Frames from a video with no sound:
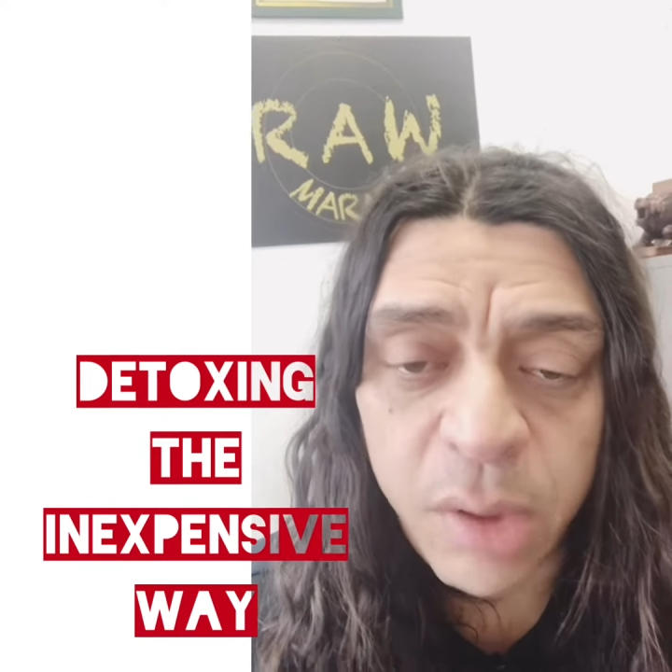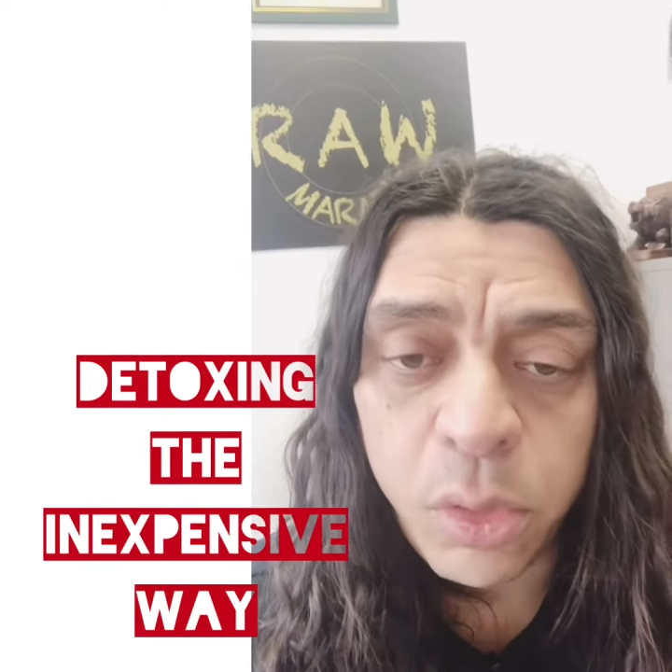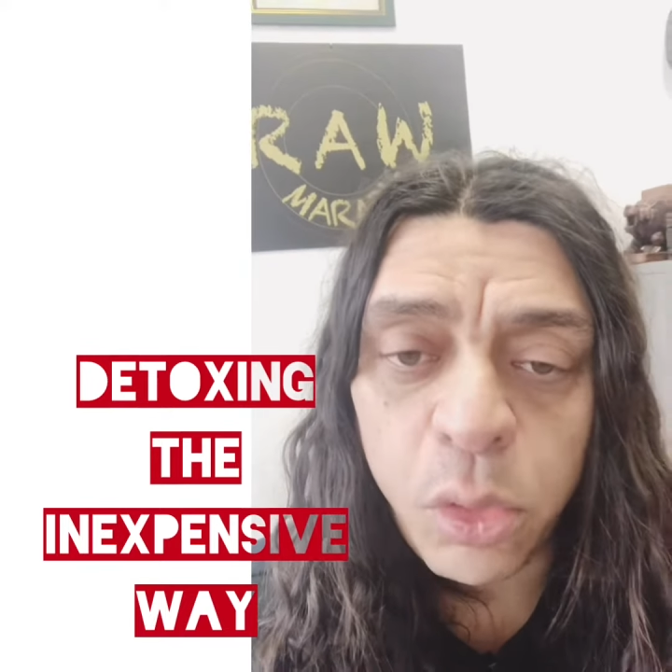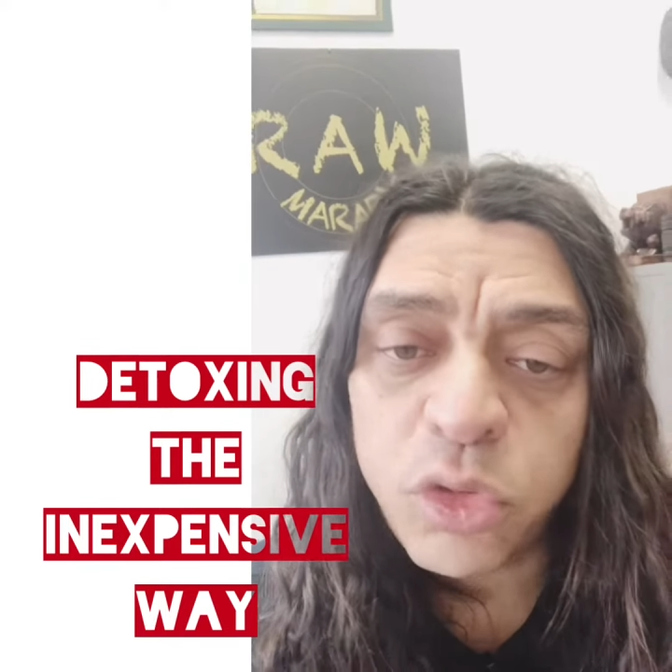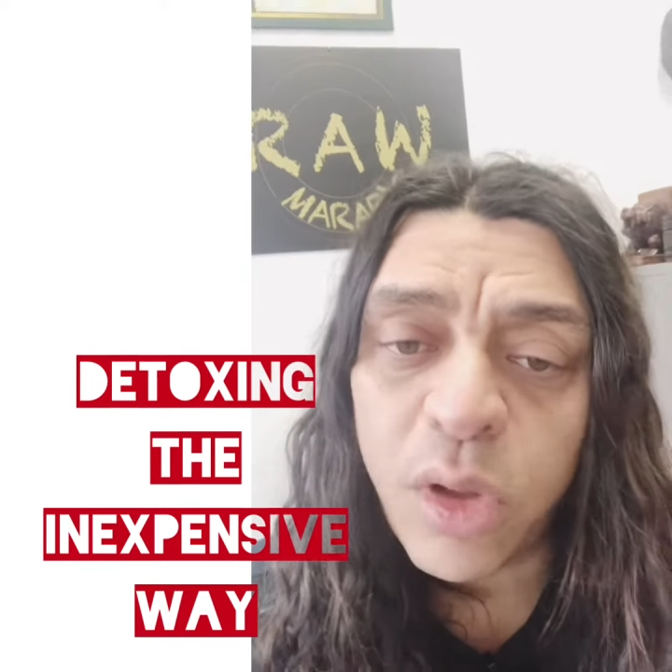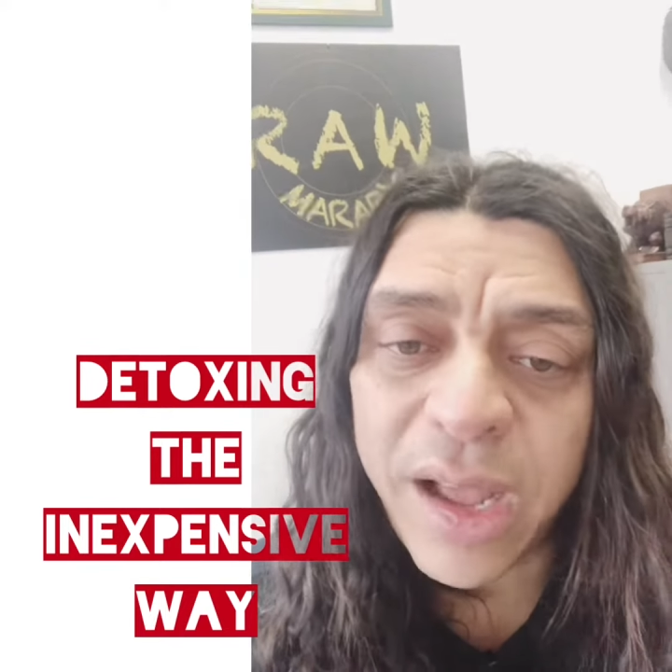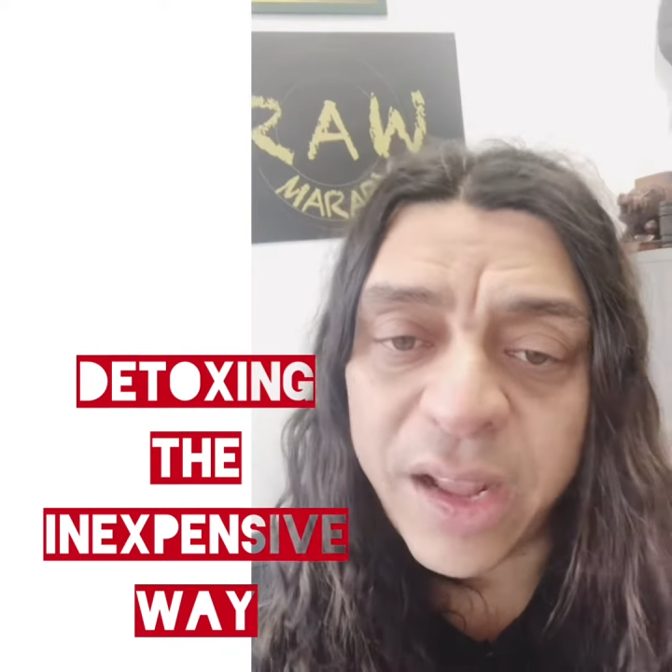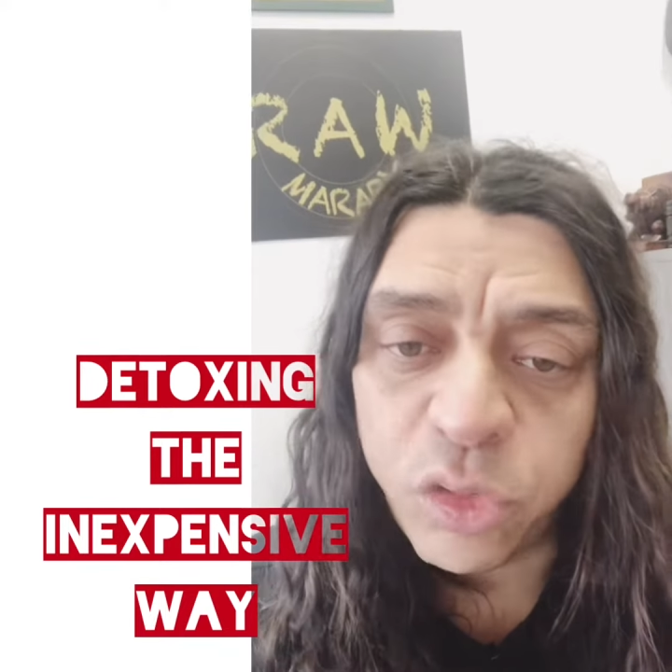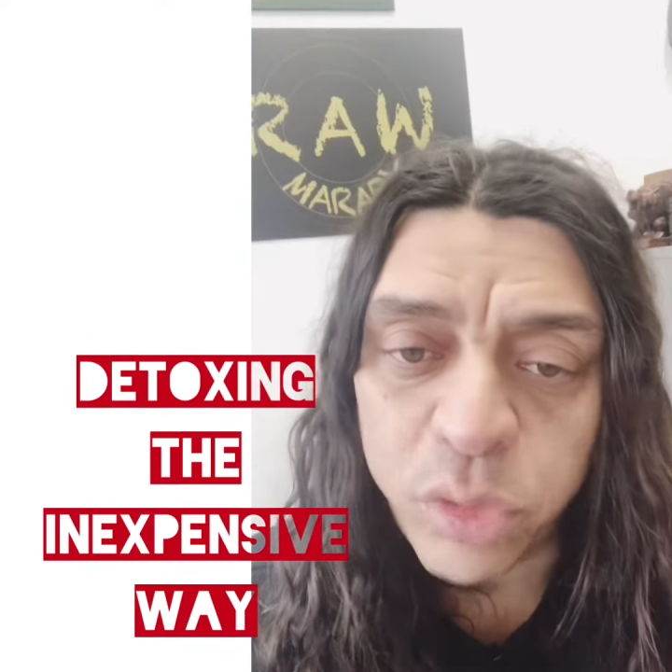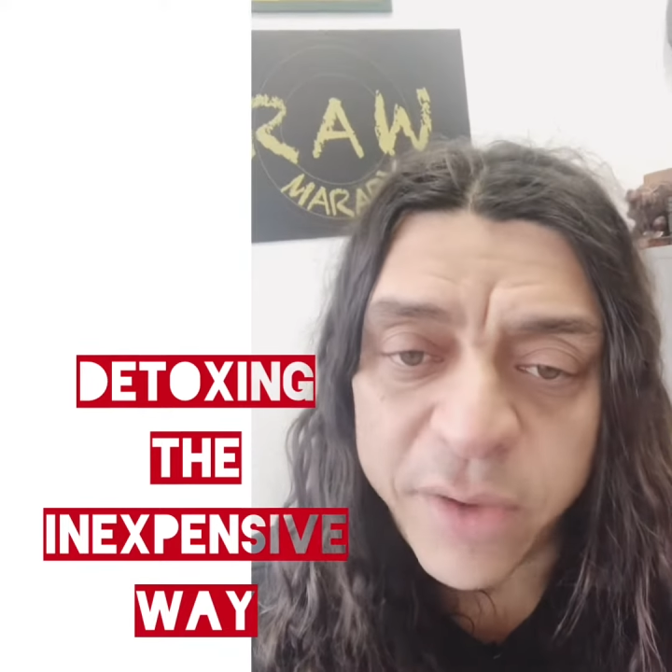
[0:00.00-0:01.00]
I would also
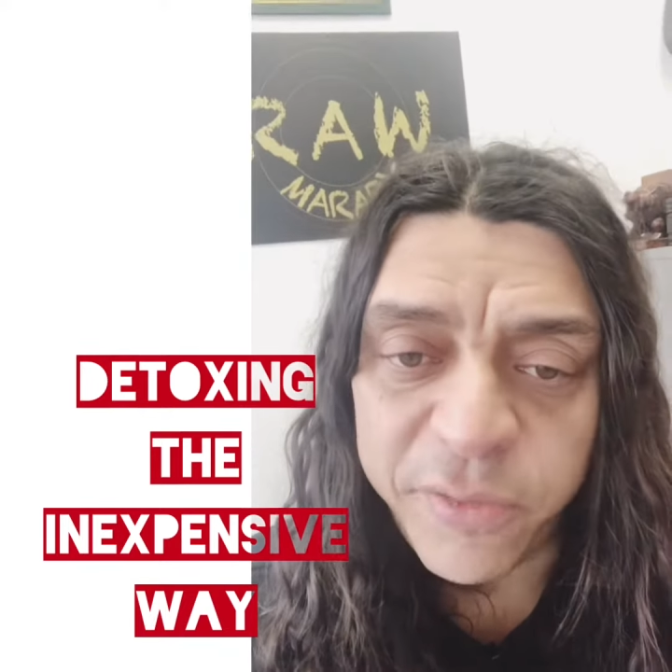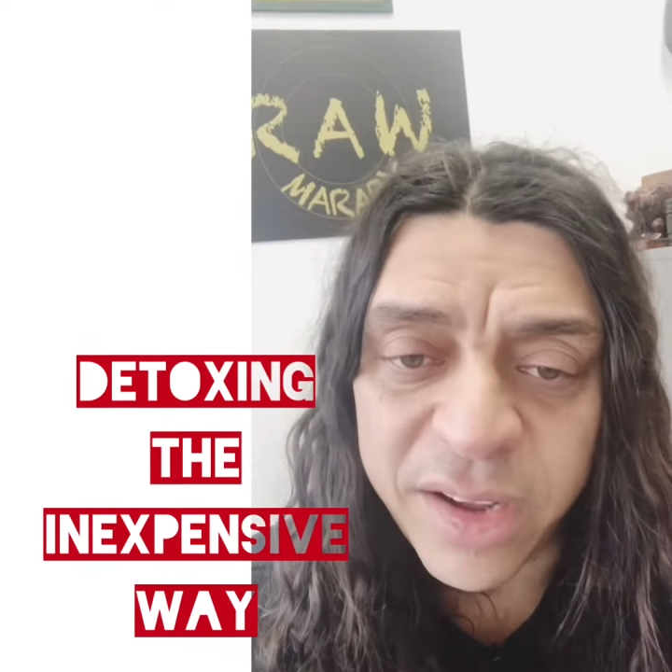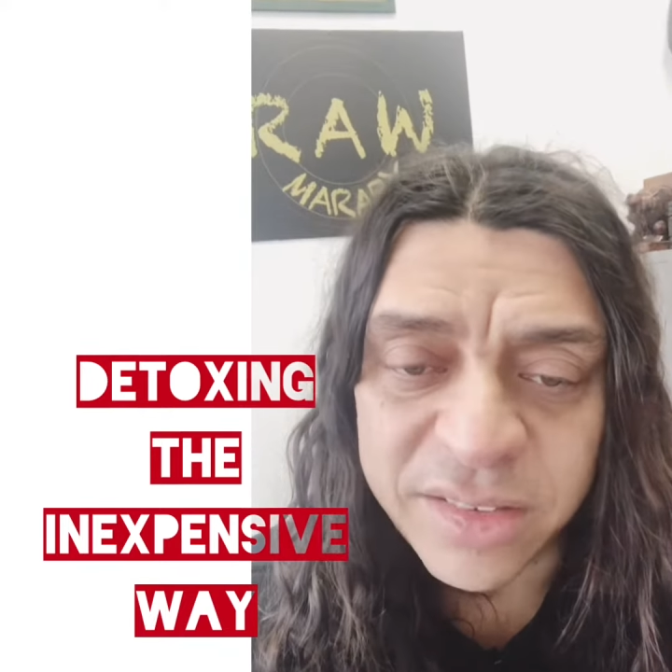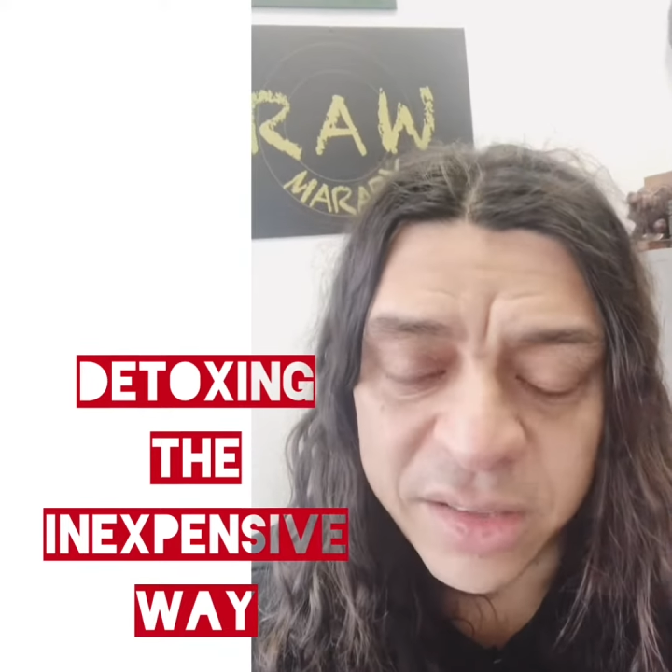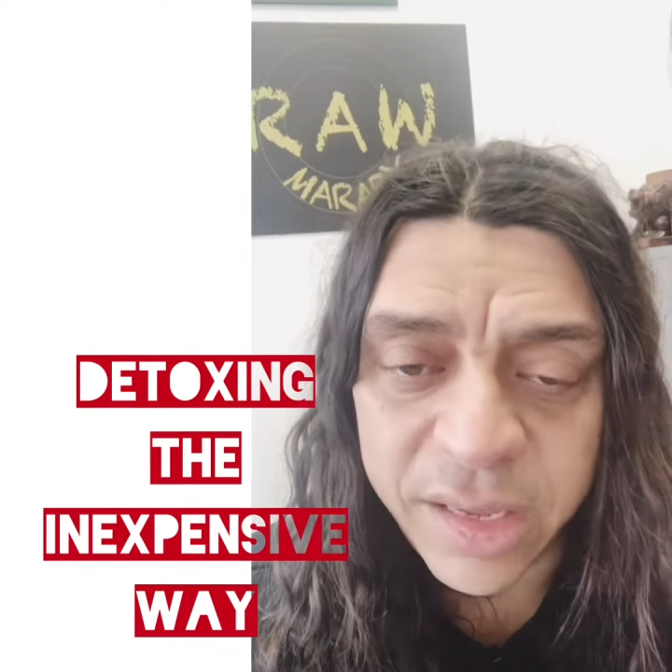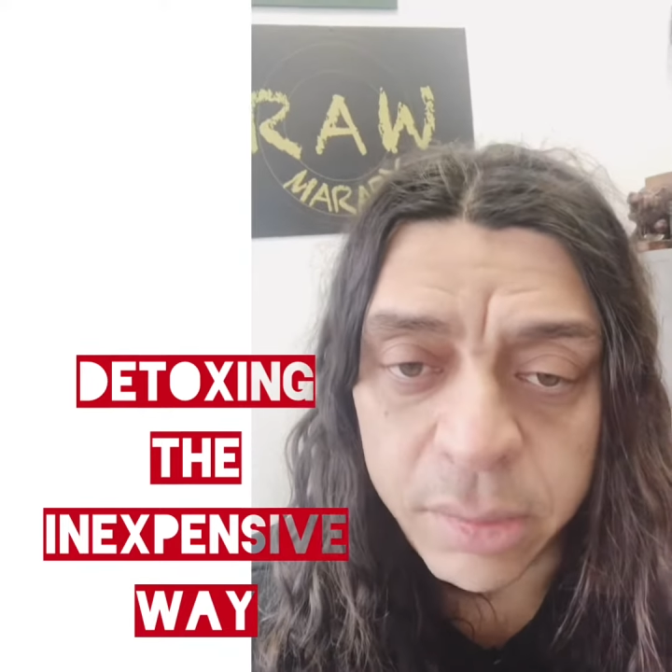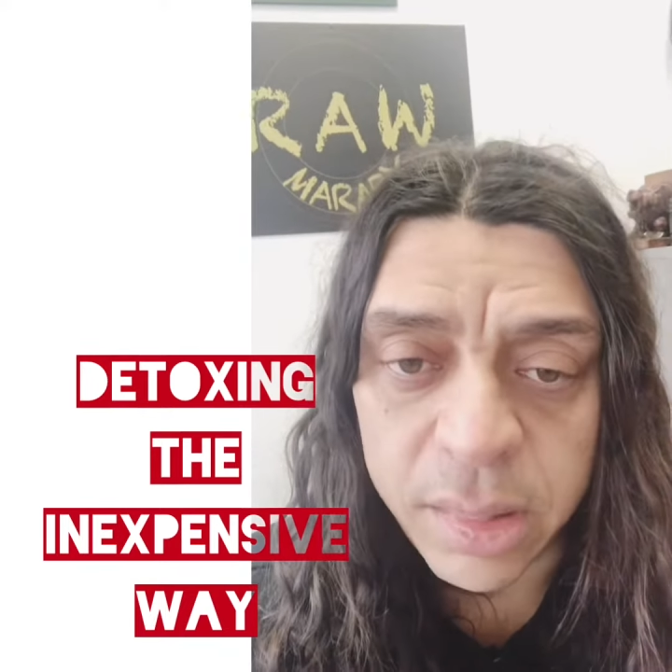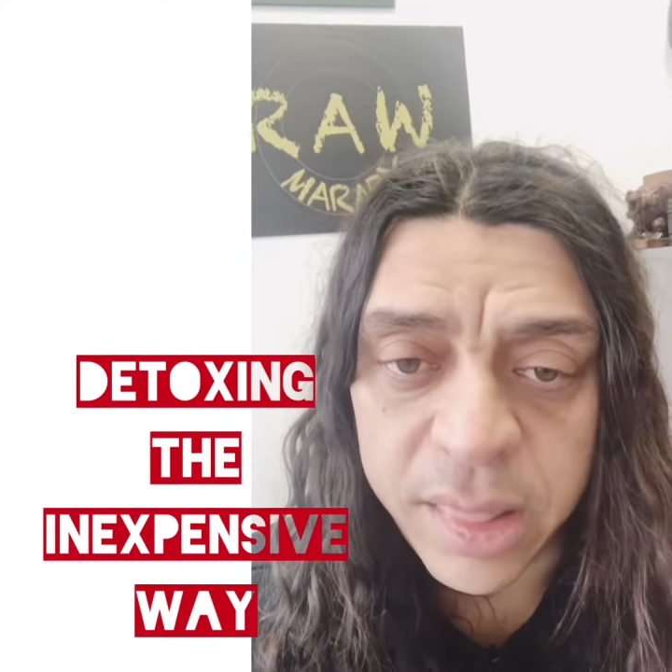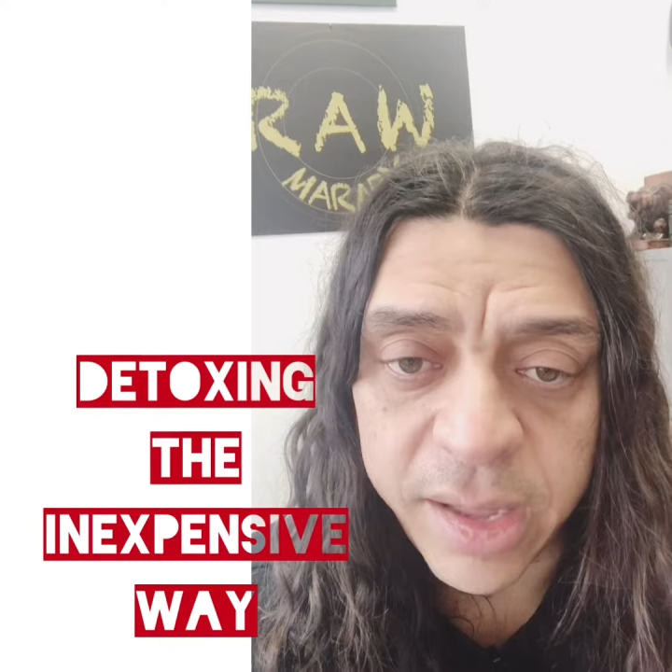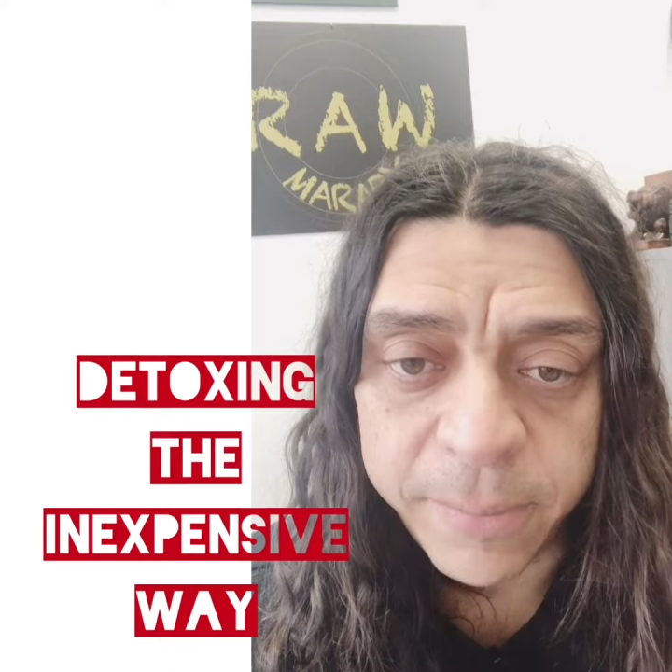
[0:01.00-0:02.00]
add dry fasting here
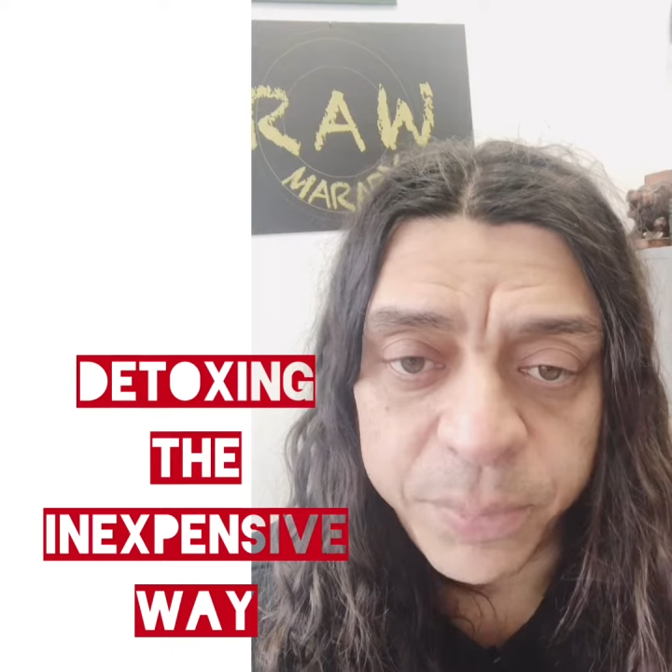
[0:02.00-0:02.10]
and there.